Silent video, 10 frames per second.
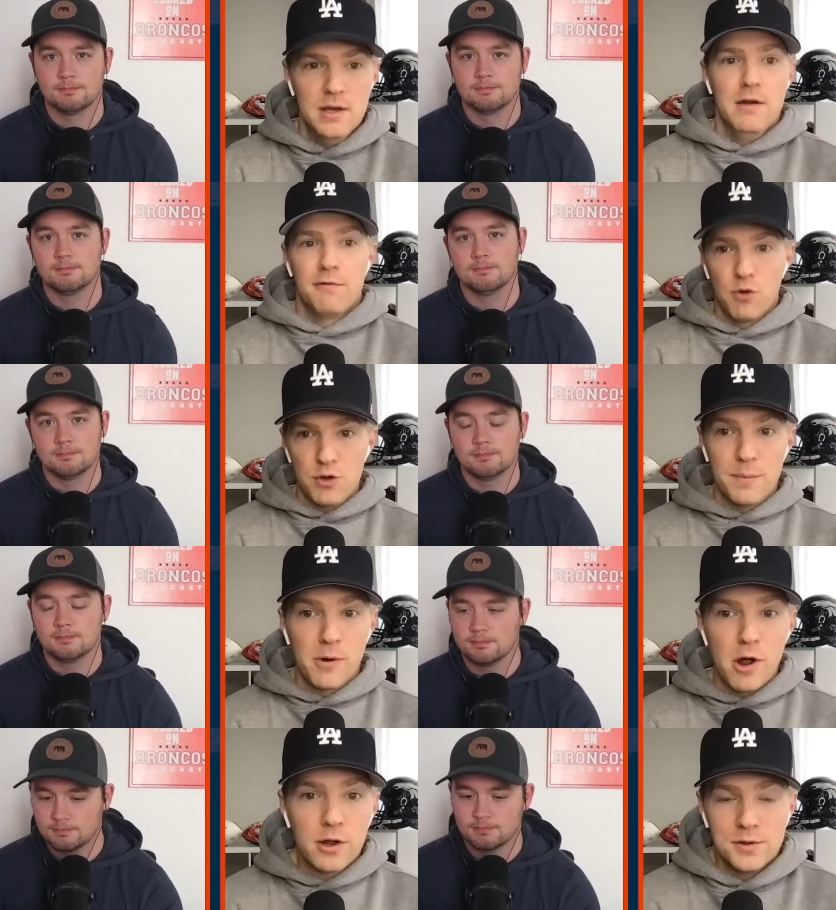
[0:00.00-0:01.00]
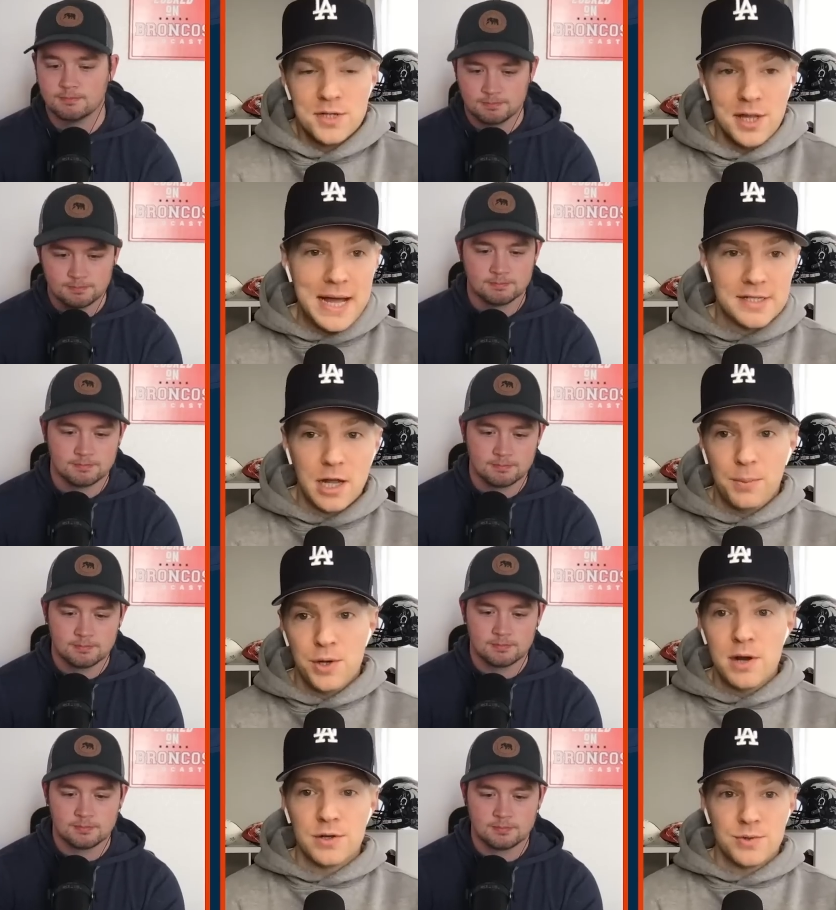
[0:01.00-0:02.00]
Speaker 1: for the Broncos the last couple
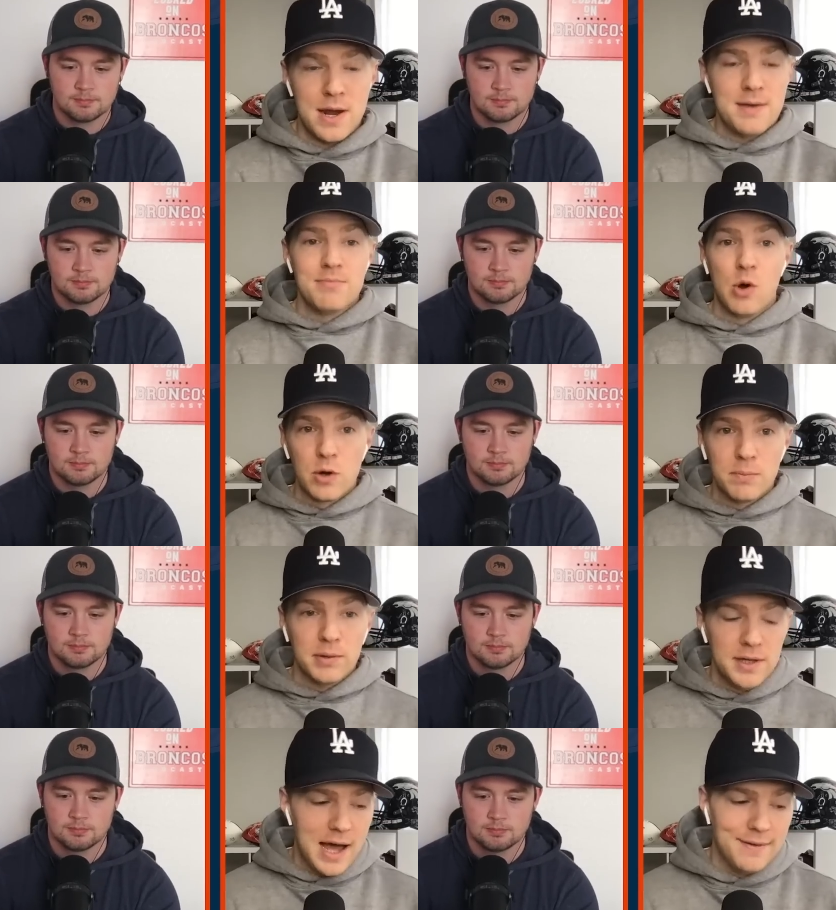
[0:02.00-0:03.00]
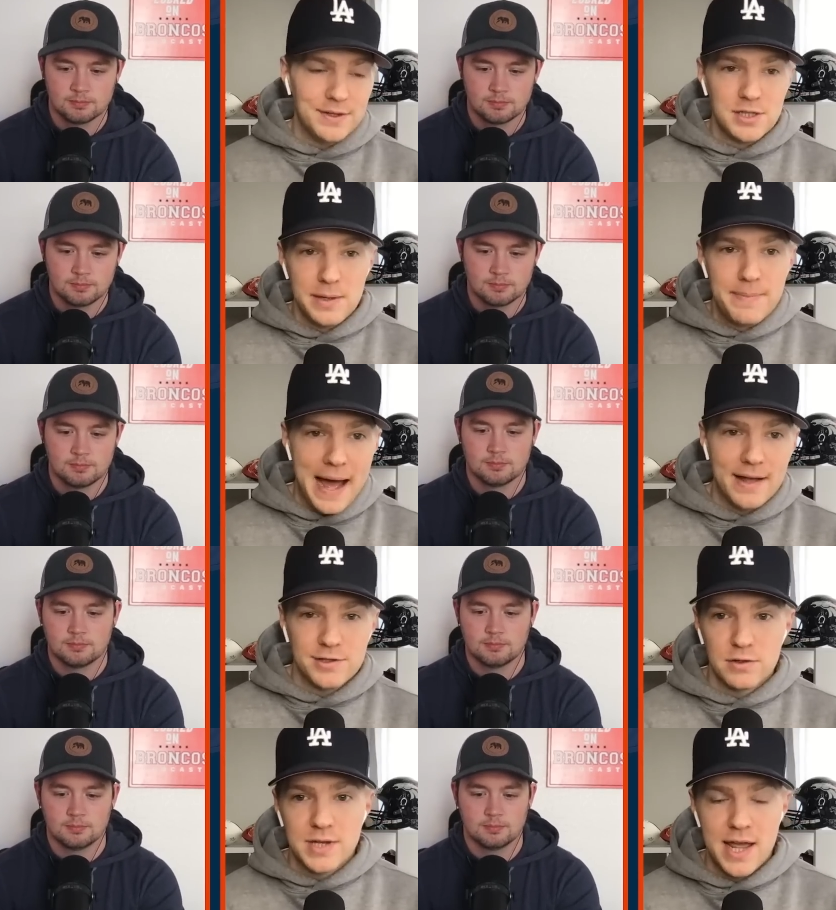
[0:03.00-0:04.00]
years, right? Notably, obviously, Pat
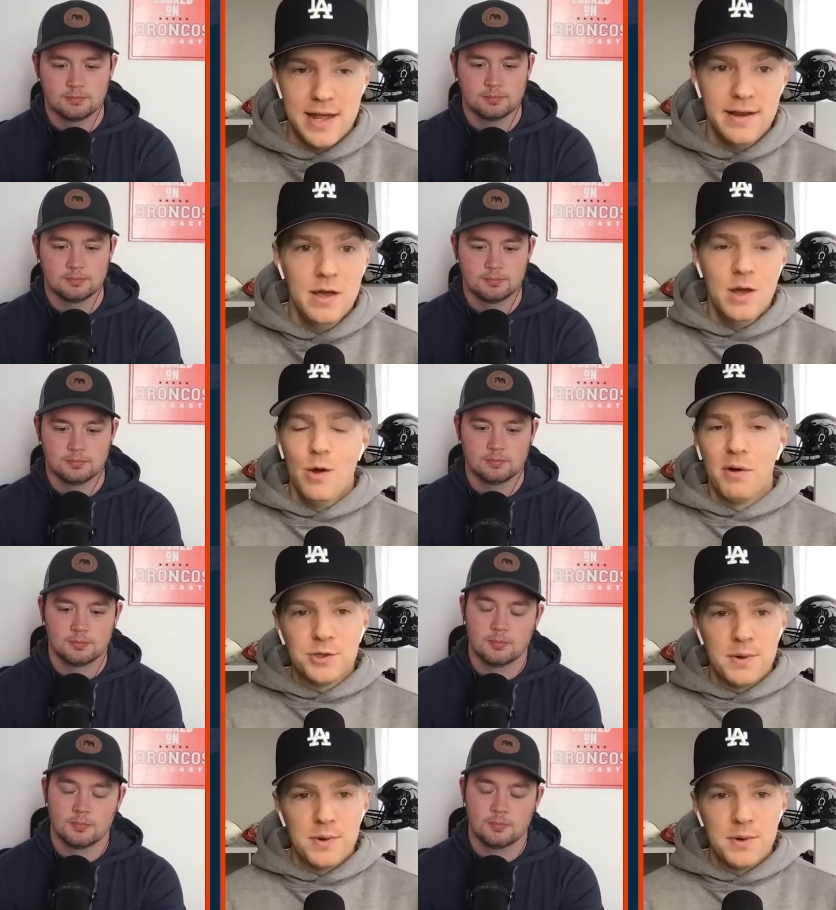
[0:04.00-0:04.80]
Surtain, which we